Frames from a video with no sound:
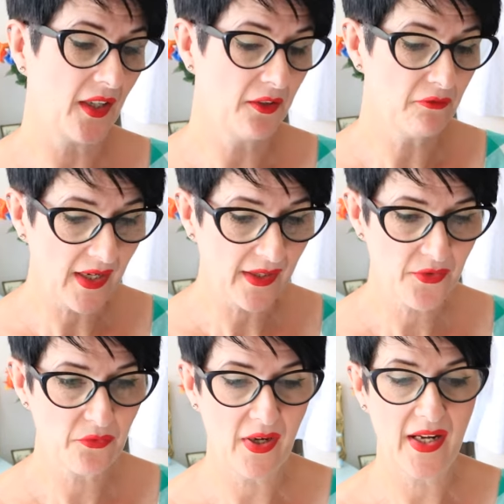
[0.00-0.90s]
going
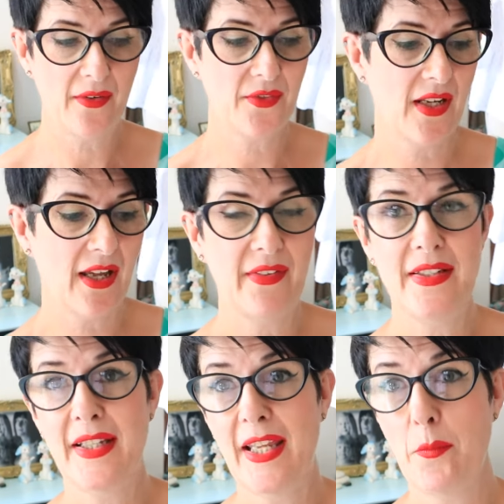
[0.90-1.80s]
round and round and having
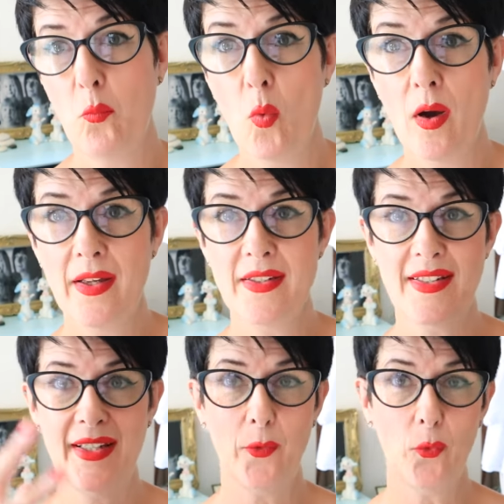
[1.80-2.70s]
to keep
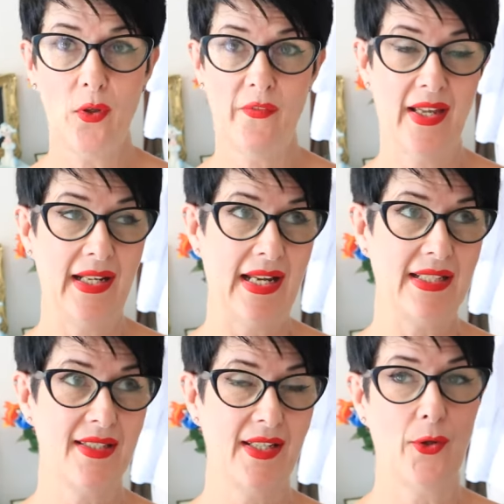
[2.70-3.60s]
winding all of that
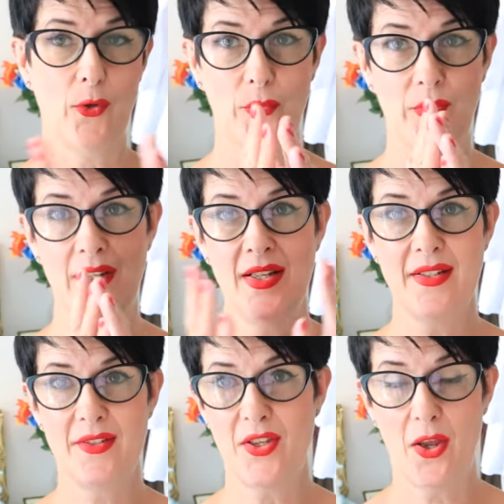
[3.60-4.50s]
elastic on.
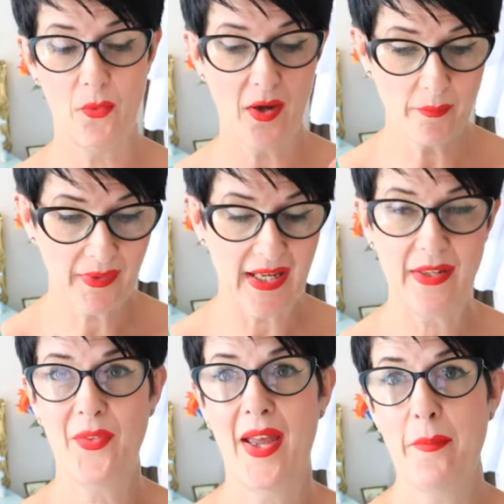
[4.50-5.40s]
So I'm
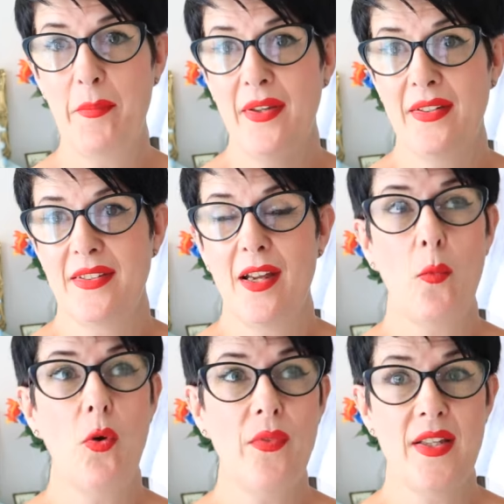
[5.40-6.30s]
getting there, but I
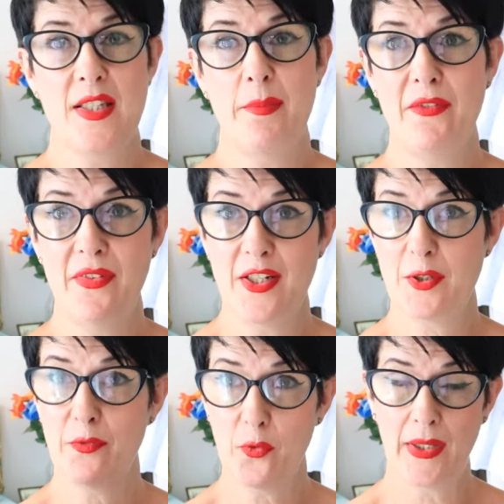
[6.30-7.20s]
want this to be
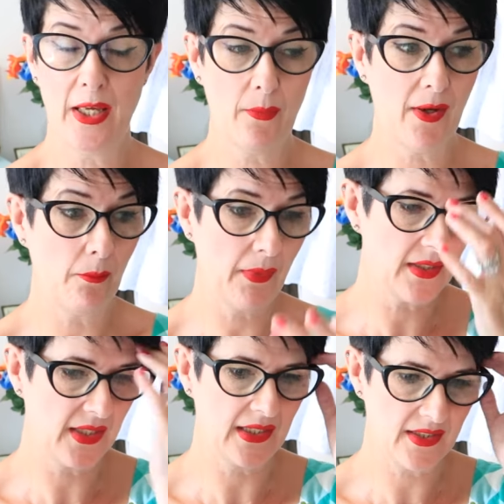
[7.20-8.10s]
finished before we go away on
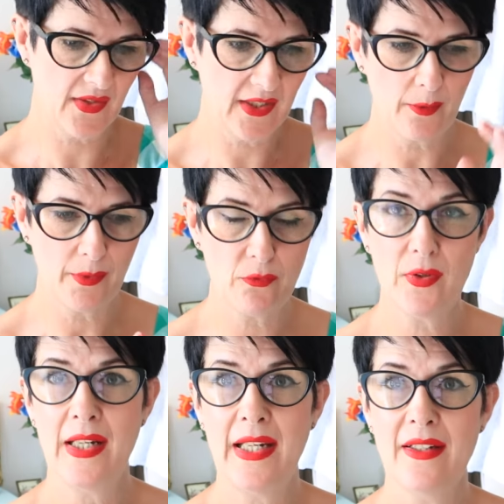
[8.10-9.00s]
Monday, because I think it'll be a
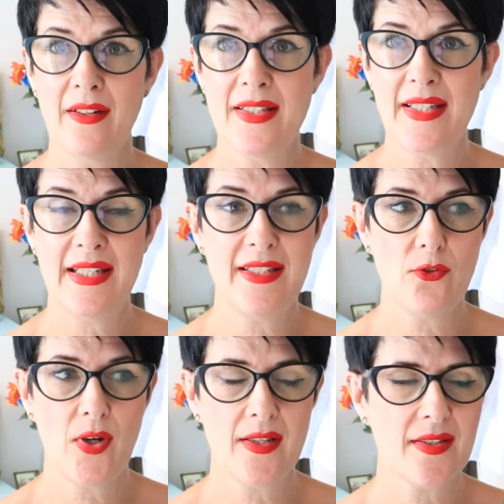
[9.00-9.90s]
really nice, easy
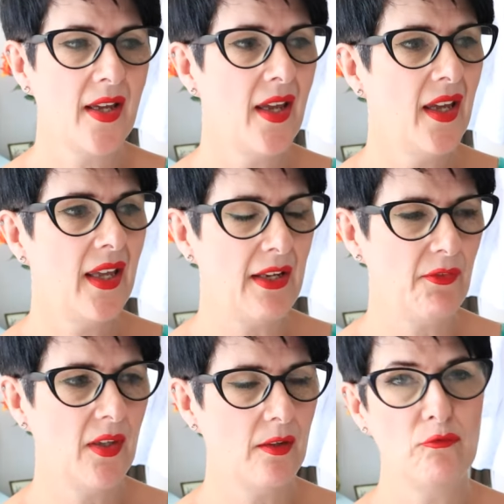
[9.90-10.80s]
dress,
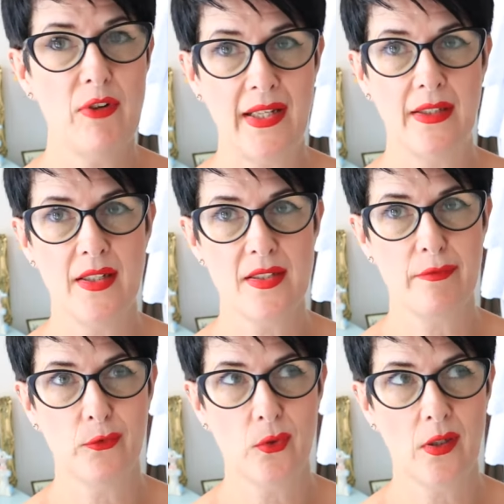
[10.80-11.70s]
even though rain is
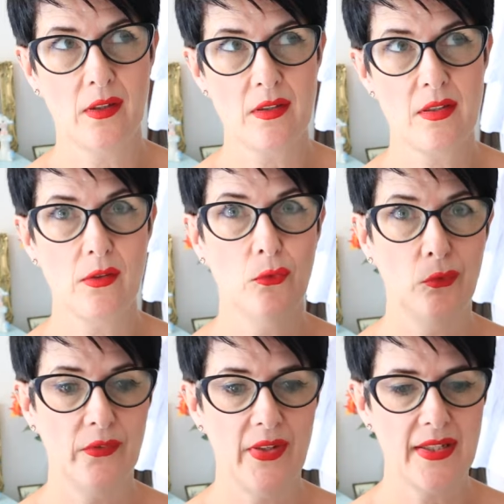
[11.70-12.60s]
forecast
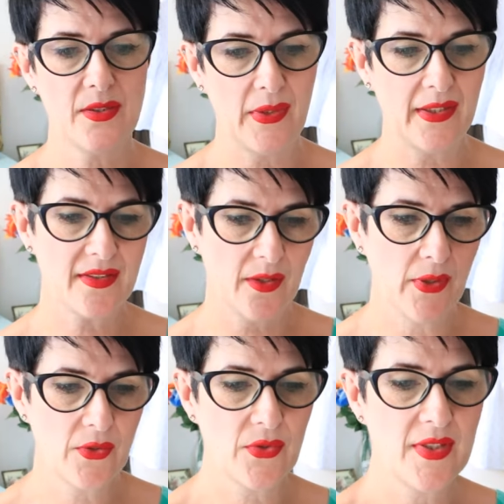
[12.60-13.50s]
all of next week. So
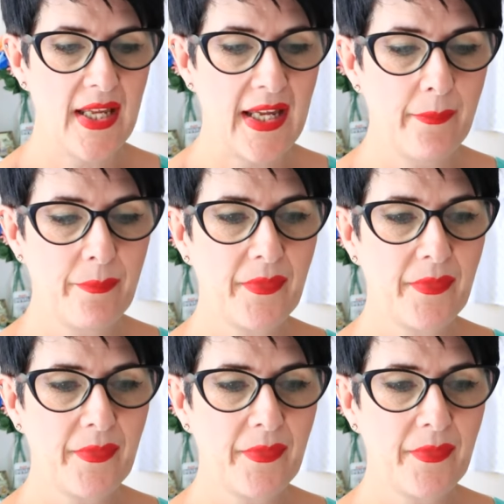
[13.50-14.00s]
we shall see.